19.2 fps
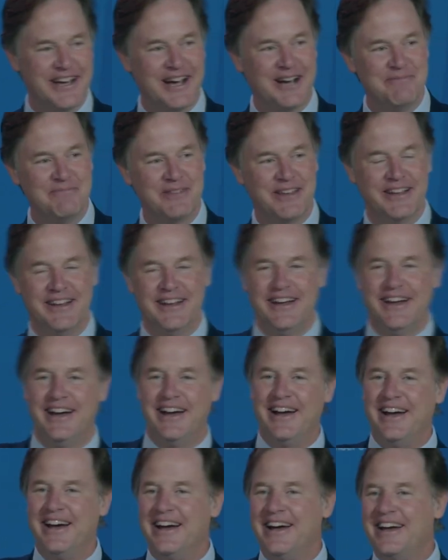Um,
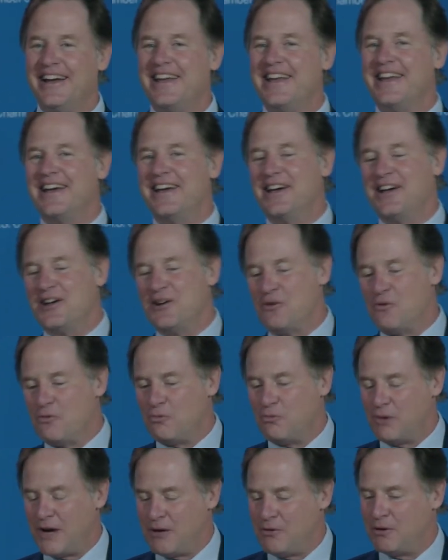uh, uh
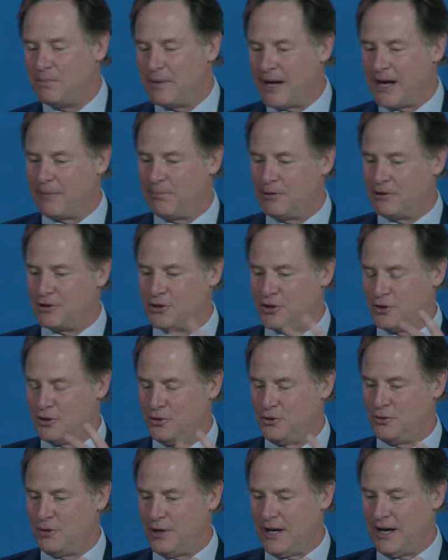we would be able
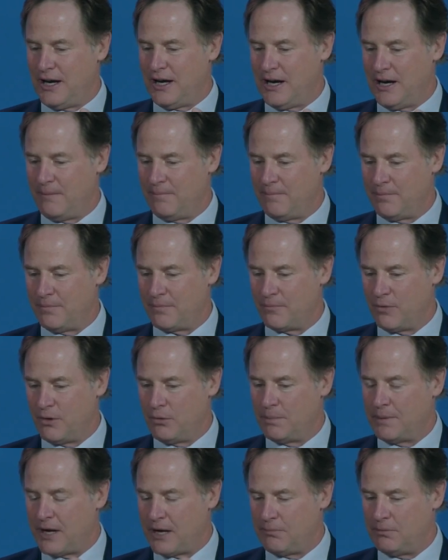to um, we
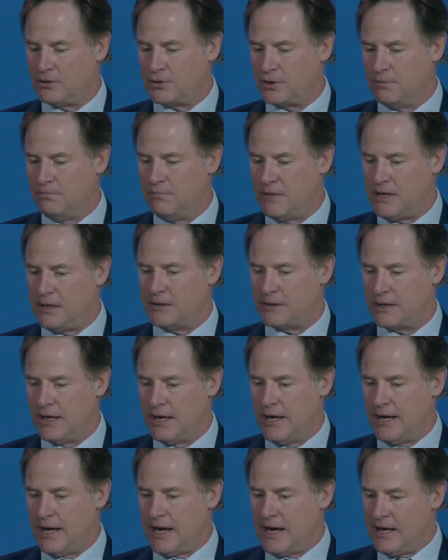would be able to meet
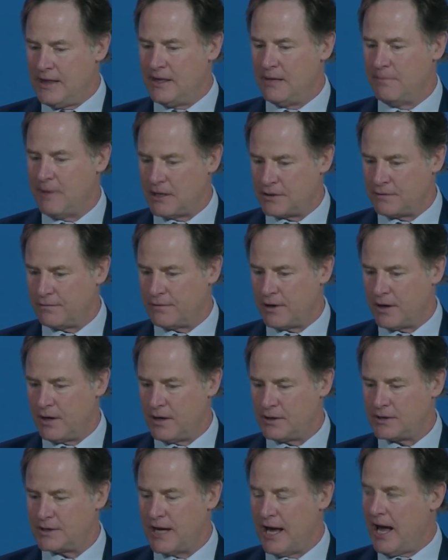in the
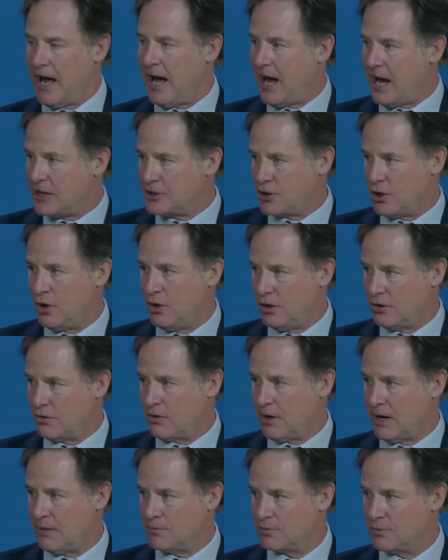metaverse as
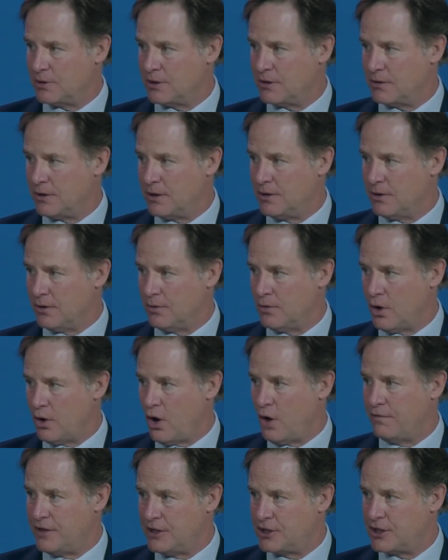holograms with you know
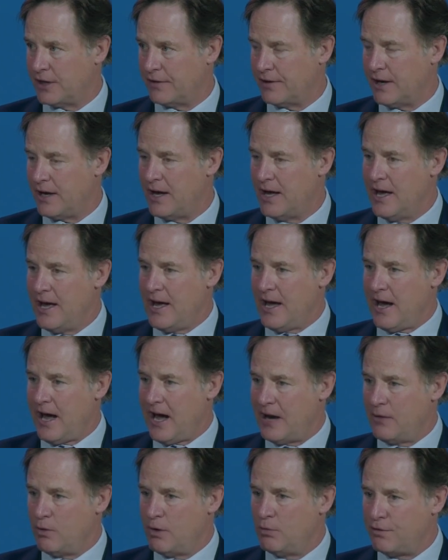of each other,
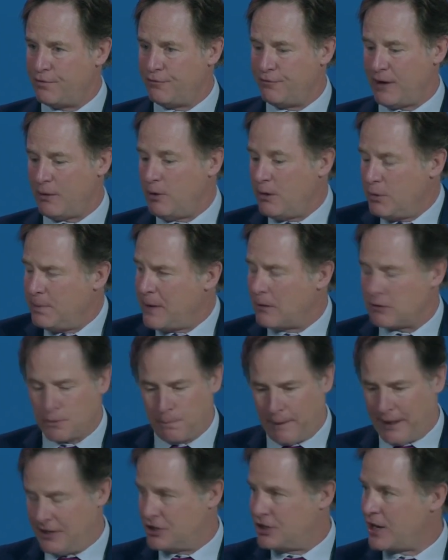and we would we would be able to
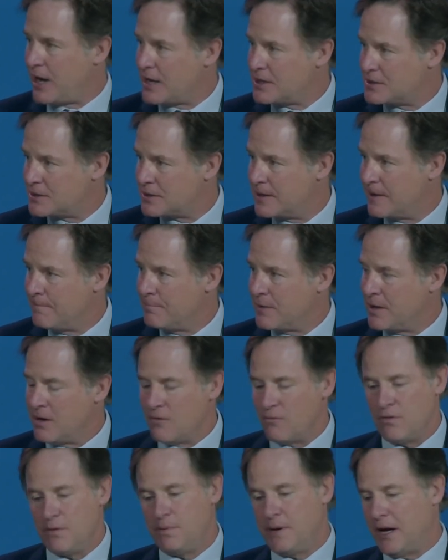play chess
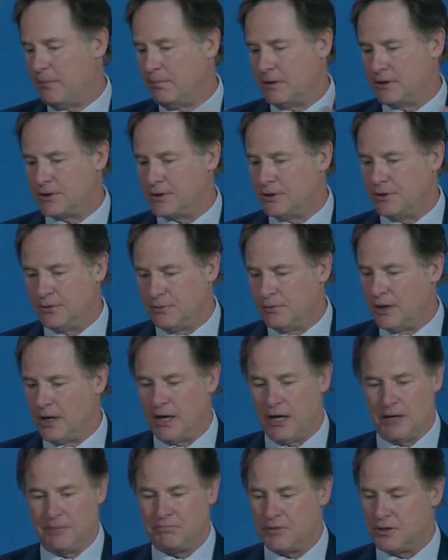we'd be able to
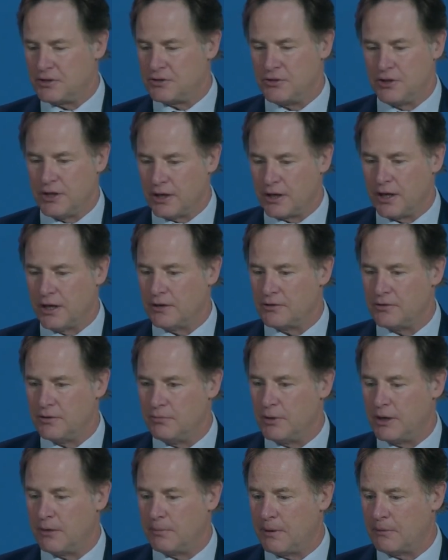uh, just, you know, kind of,
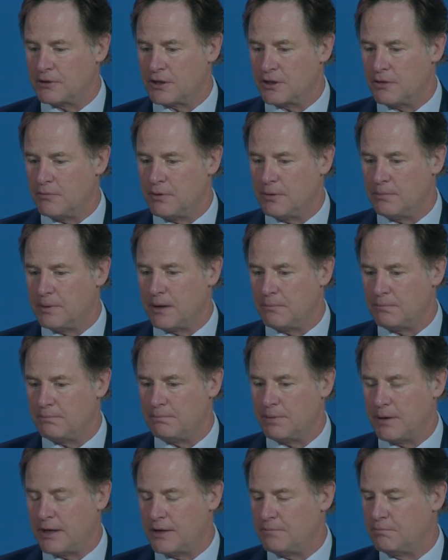we could be able to, we'd be able to
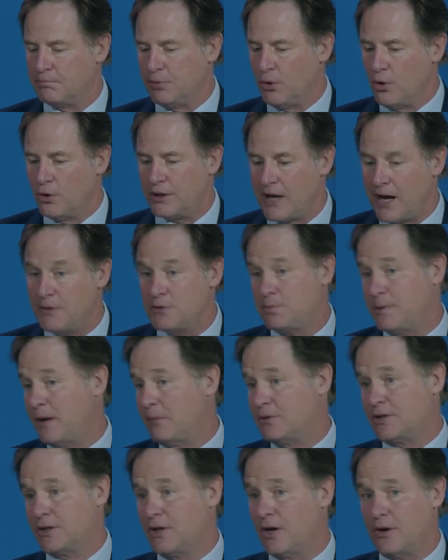play board games, be
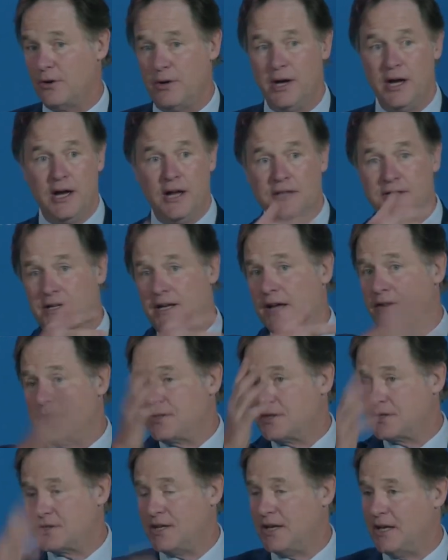able to go together
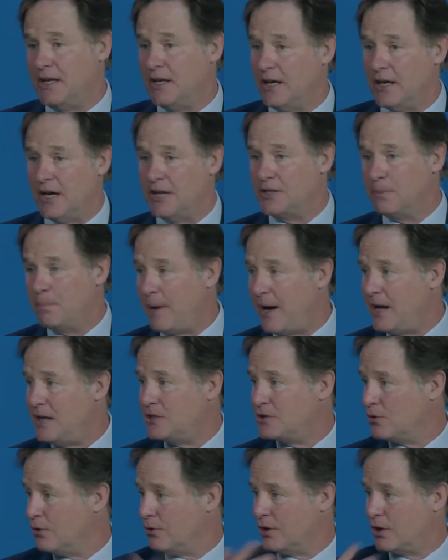to see uh, a
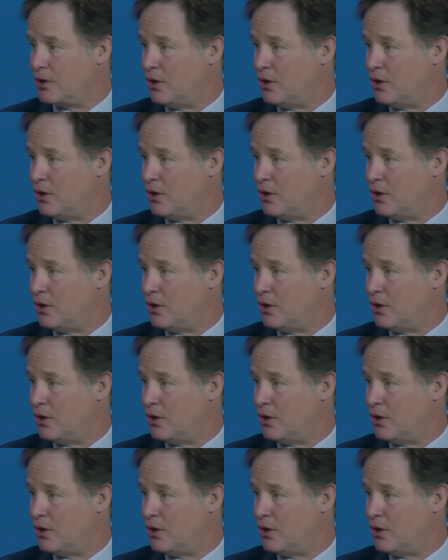debate or a